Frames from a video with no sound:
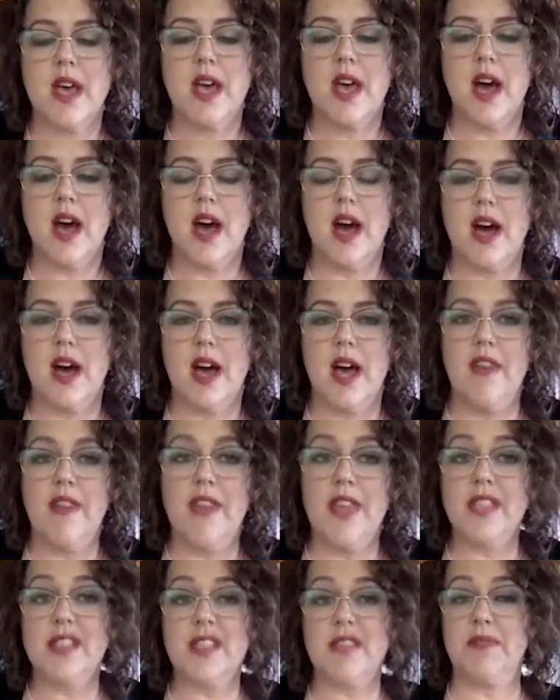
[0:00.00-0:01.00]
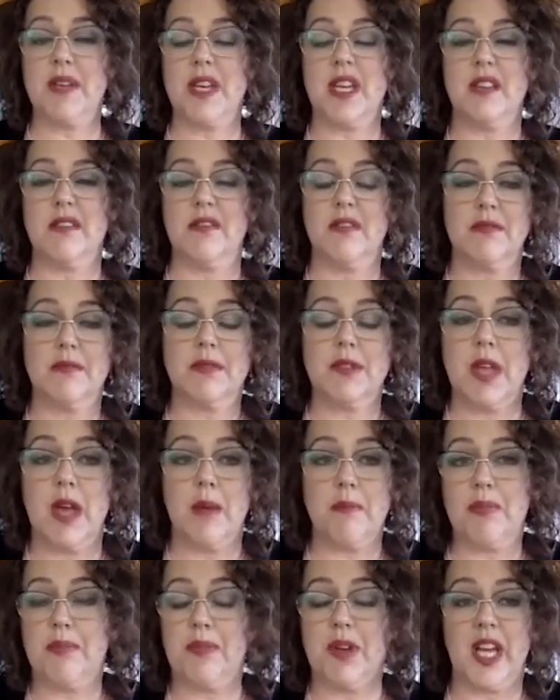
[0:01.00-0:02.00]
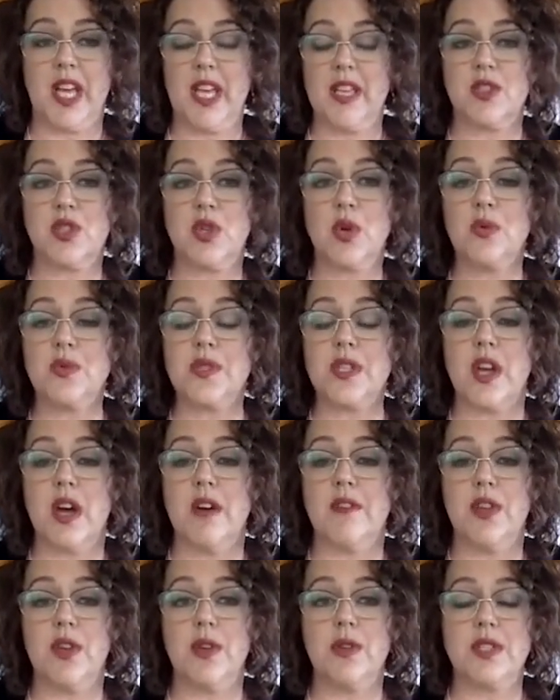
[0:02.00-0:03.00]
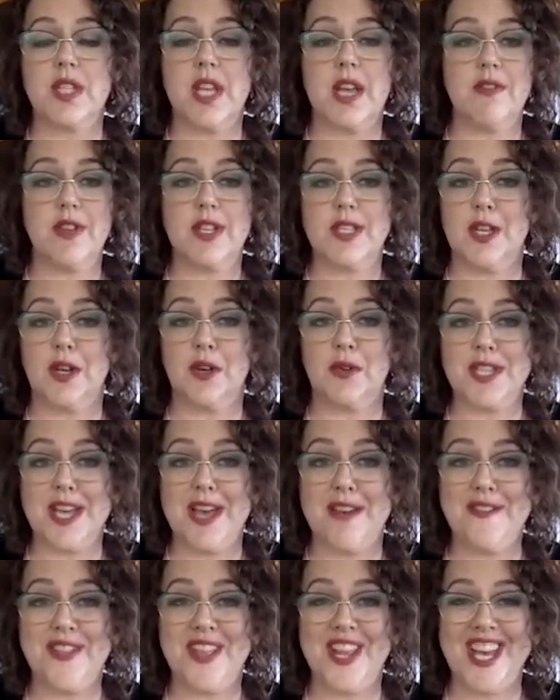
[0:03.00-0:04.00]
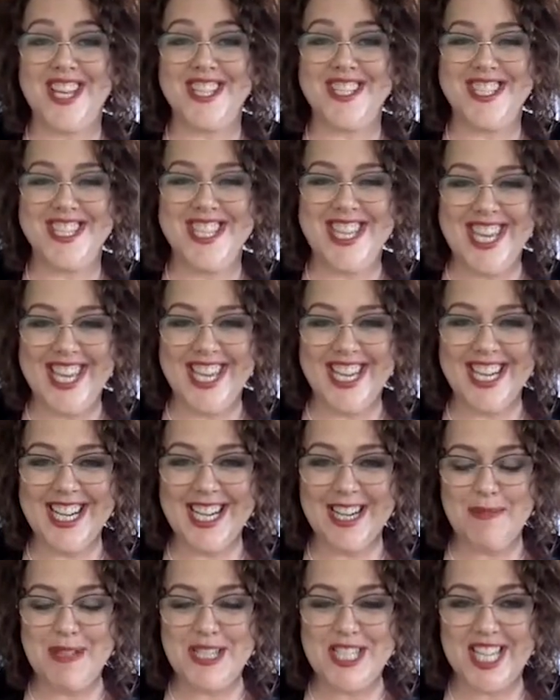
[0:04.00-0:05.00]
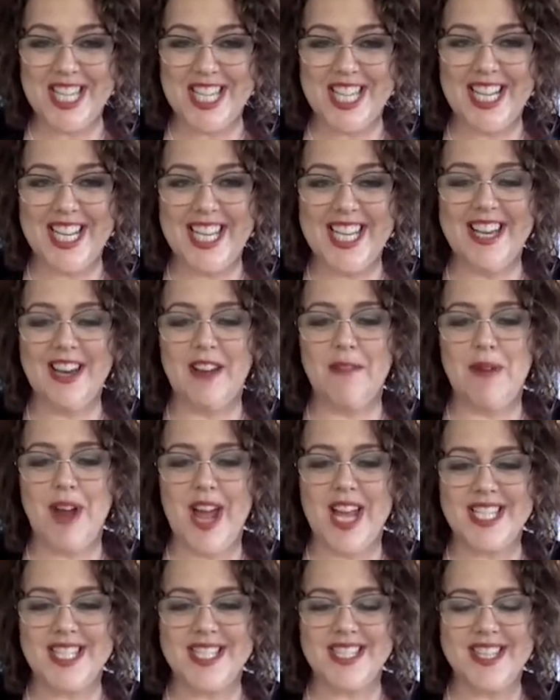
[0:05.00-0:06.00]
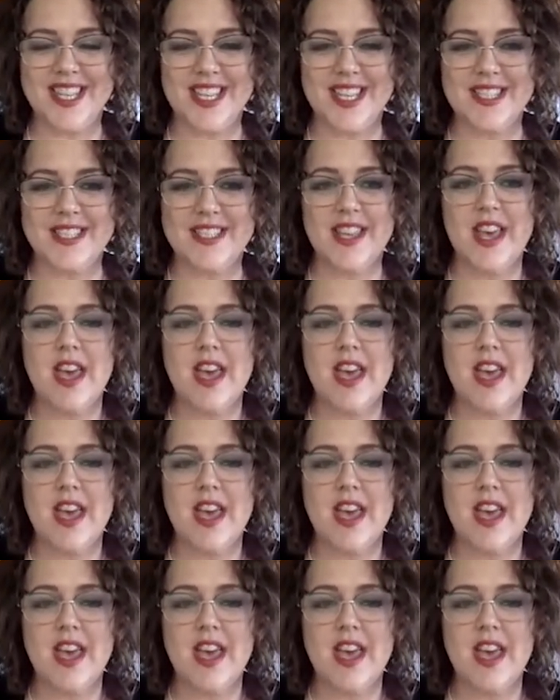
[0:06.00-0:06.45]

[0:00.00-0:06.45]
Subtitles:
And these have been, tools that I've used every single day for the last year, particularly. I practice this.